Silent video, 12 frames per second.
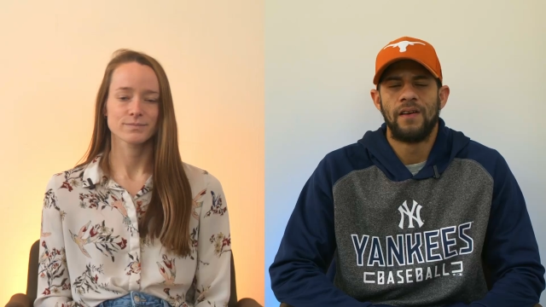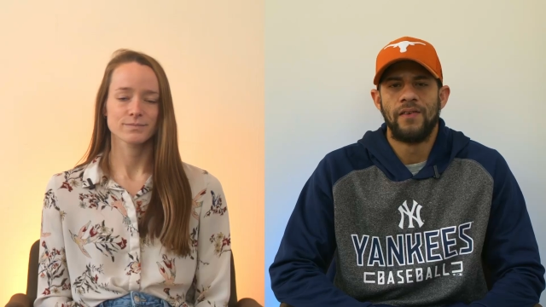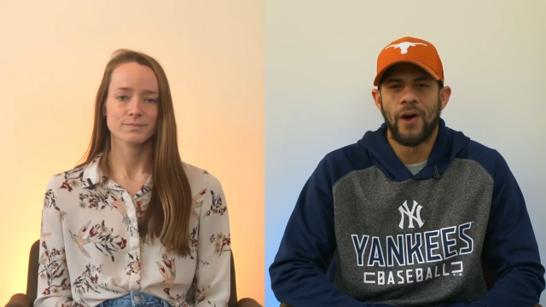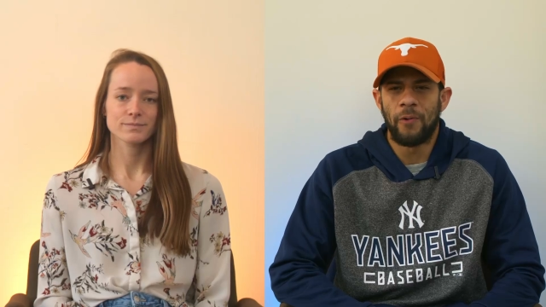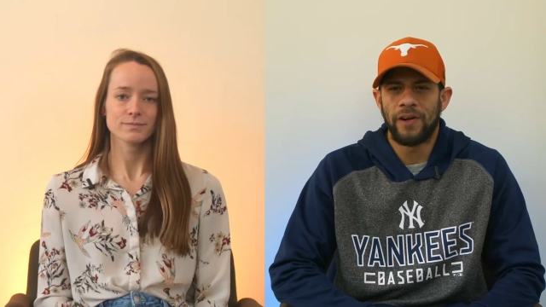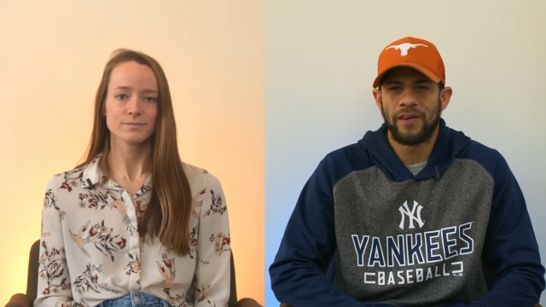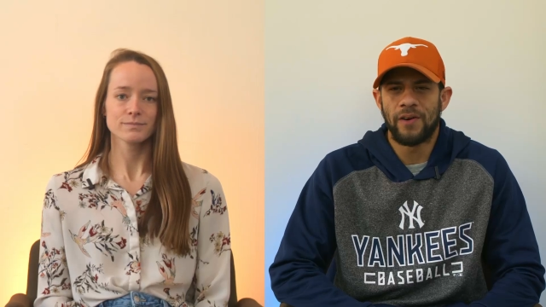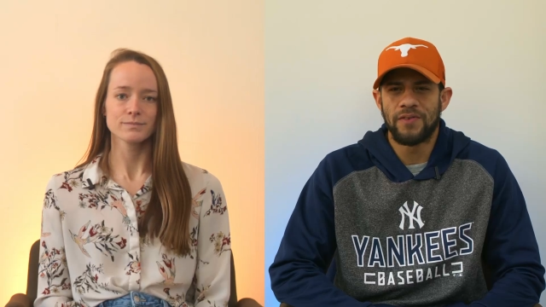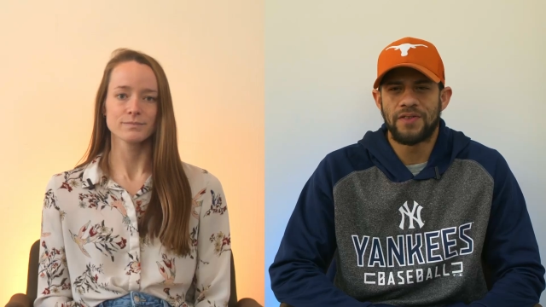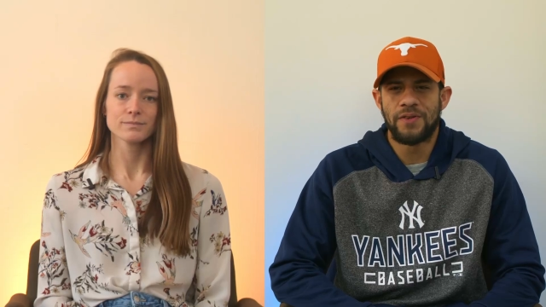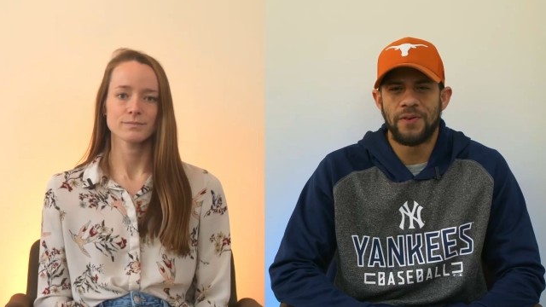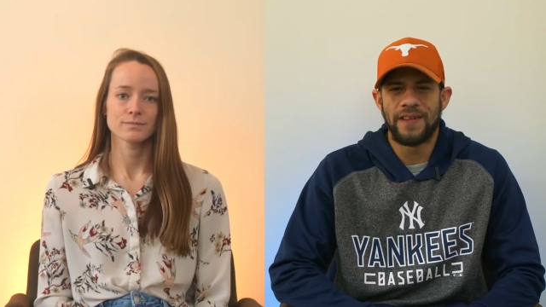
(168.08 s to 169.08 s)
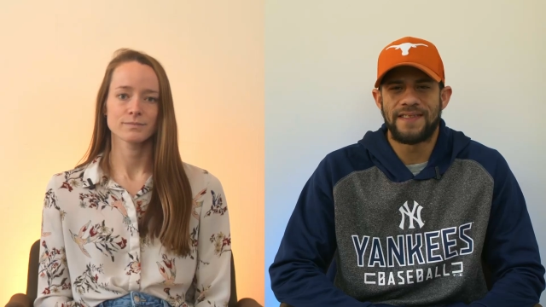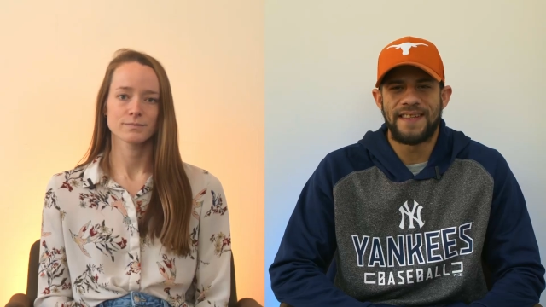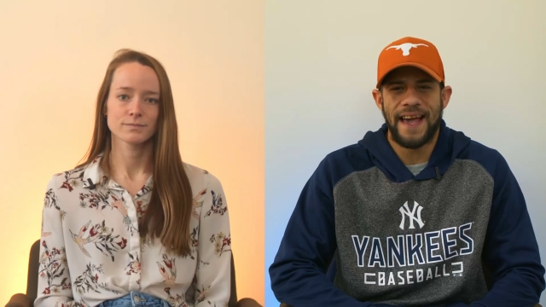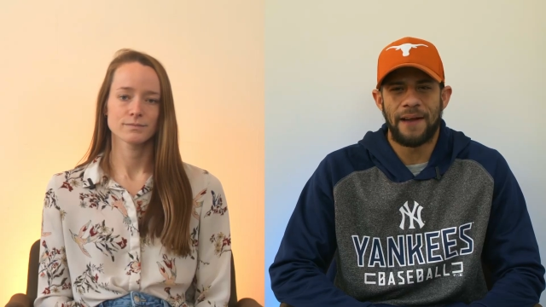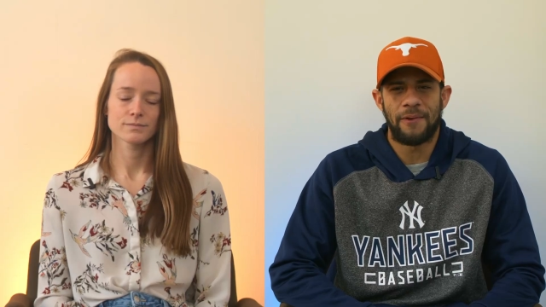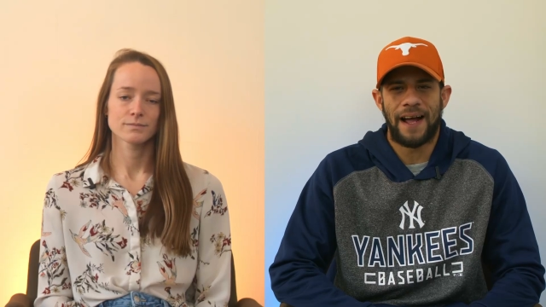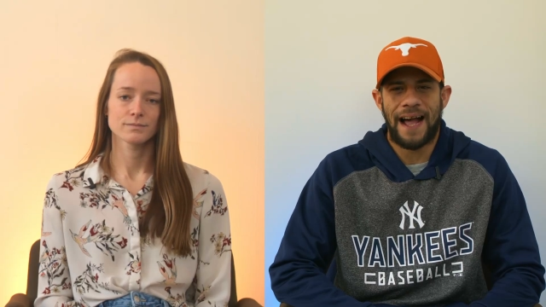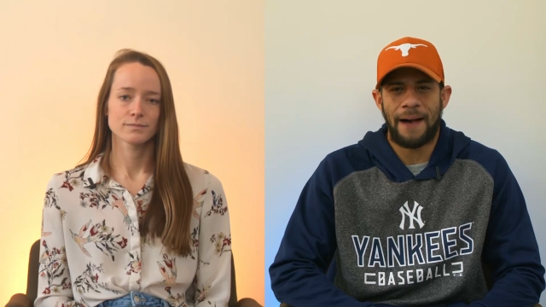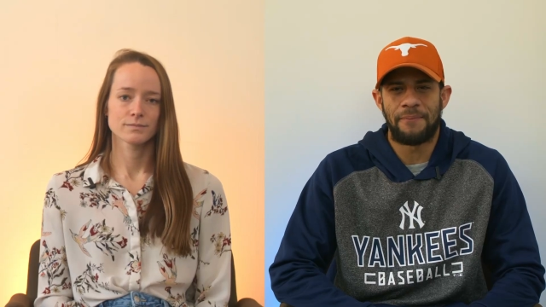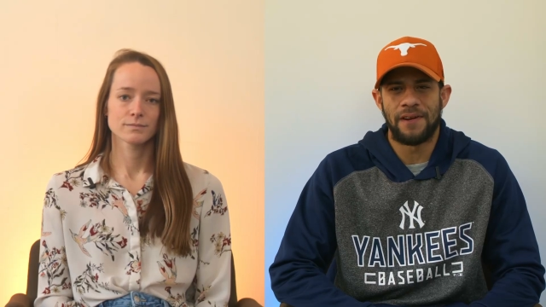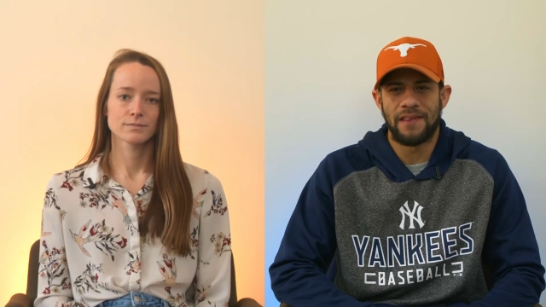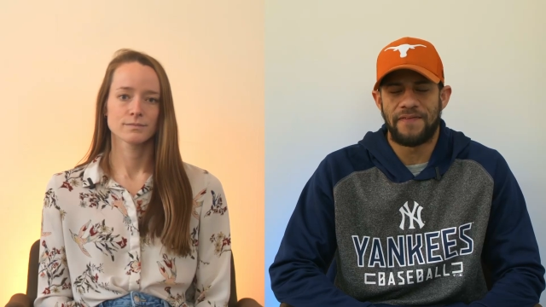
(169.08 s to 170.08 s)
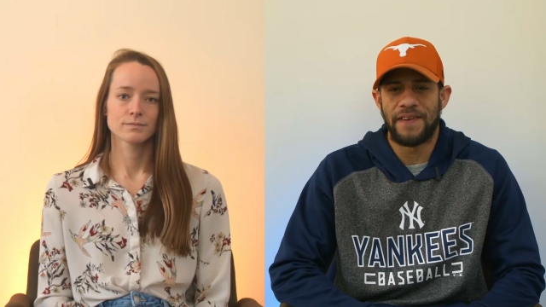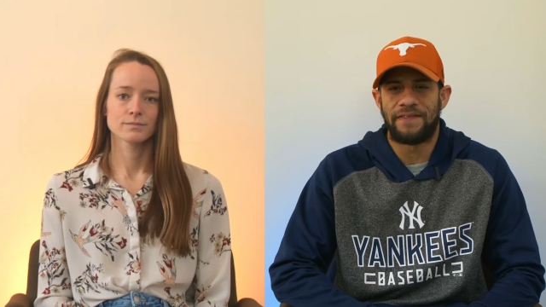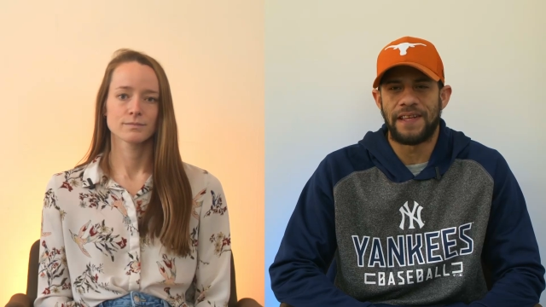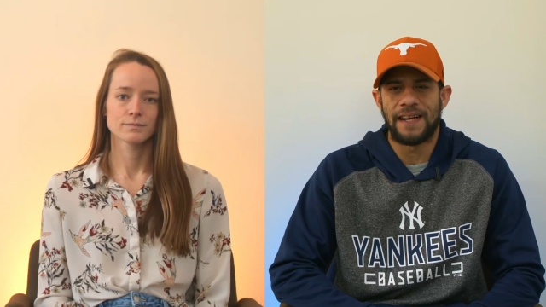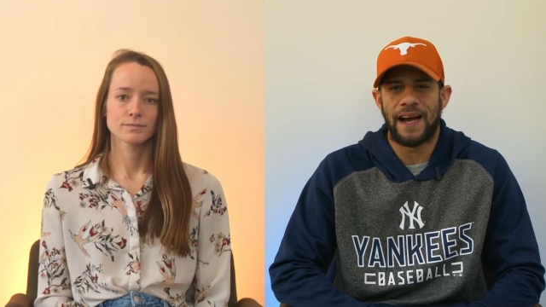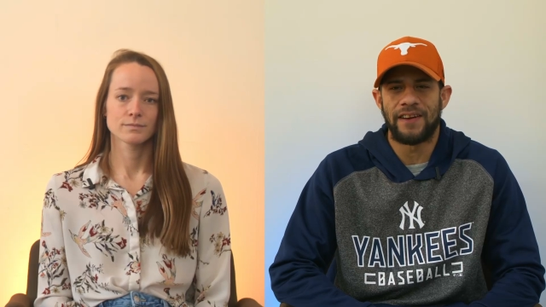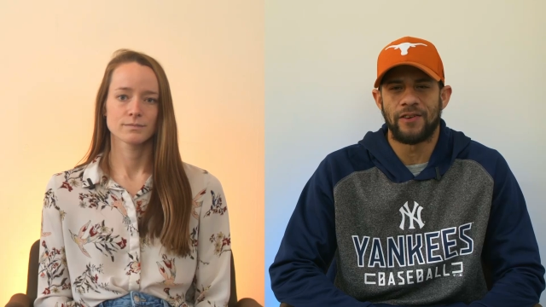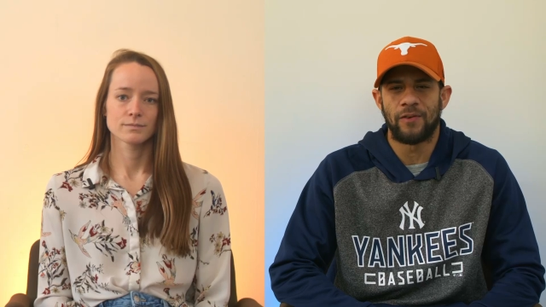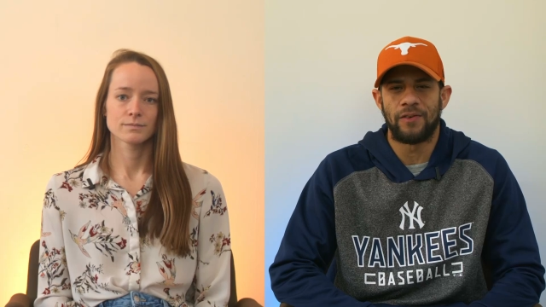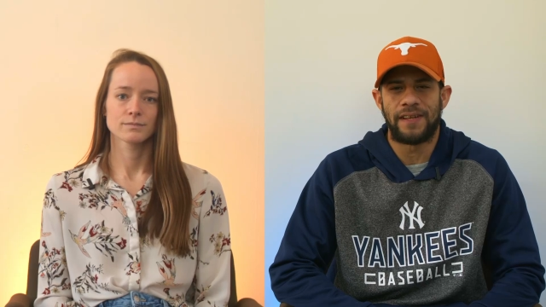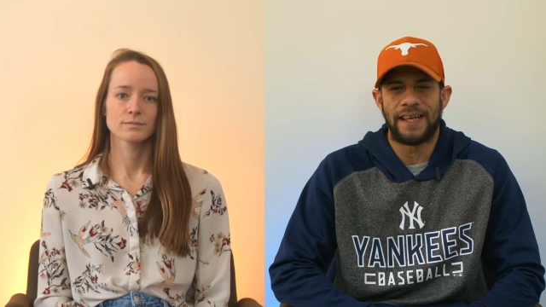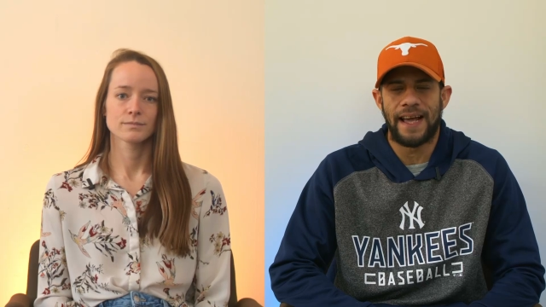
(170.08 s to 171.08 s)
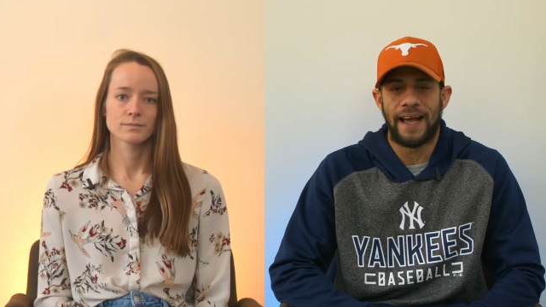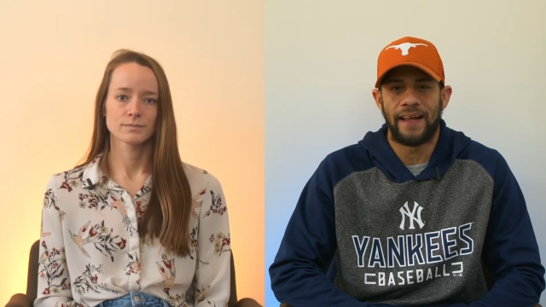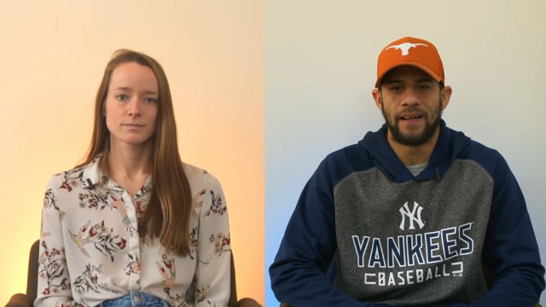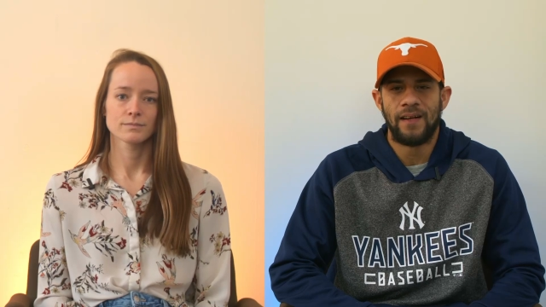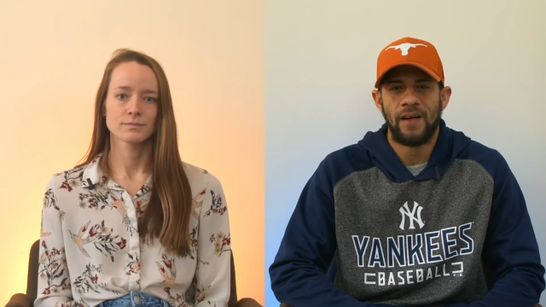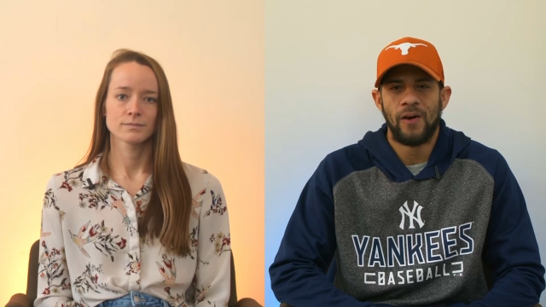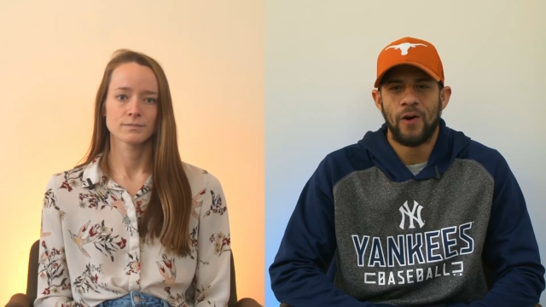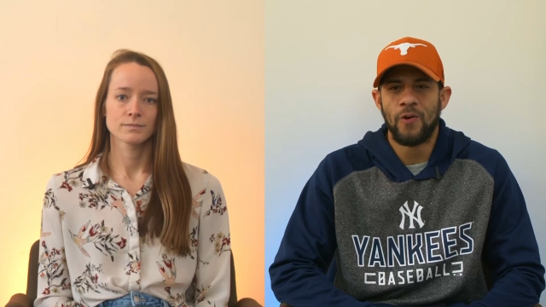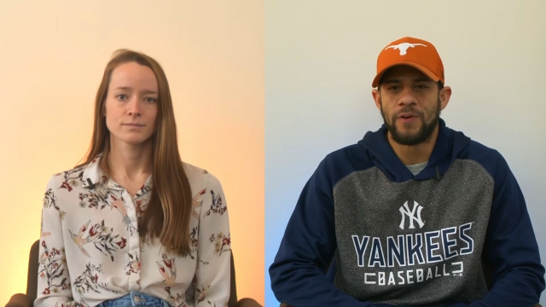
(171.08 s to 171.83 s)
Speaker 1: No one knows to this day what happened to the 59-year-old DA who